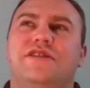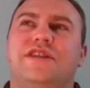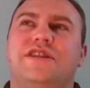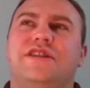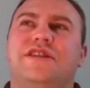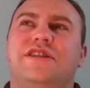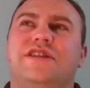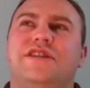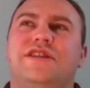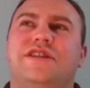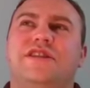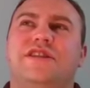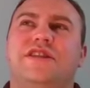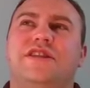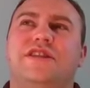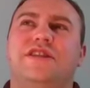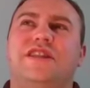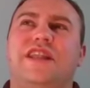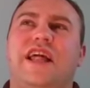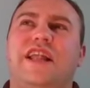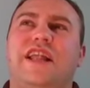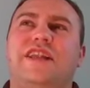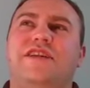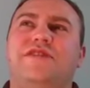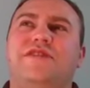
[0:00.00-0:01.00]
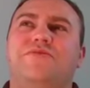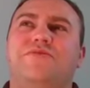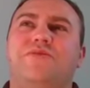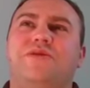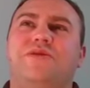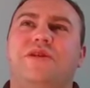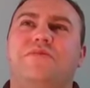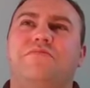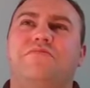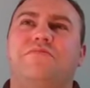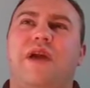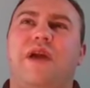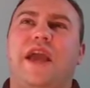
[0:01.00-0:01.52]
then that doesn't
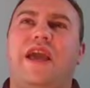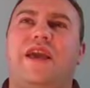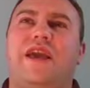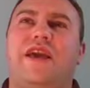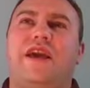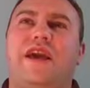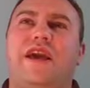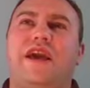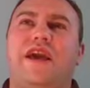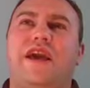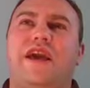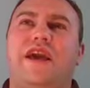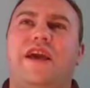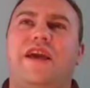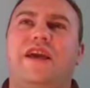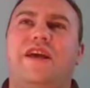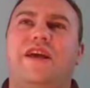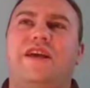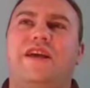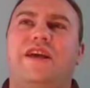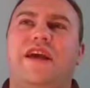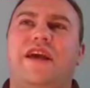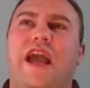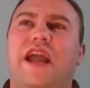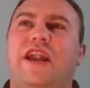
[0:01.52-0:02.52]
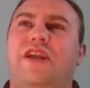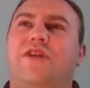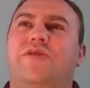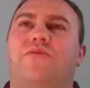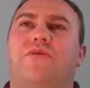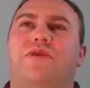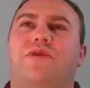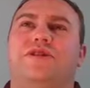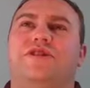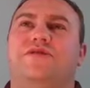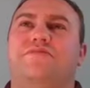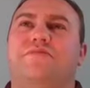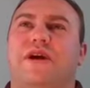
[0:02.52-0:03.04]
really make
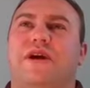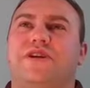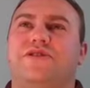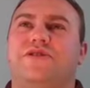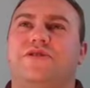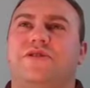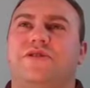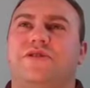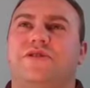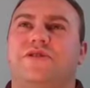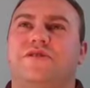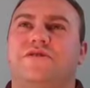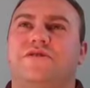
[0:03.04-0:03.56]
anyone special.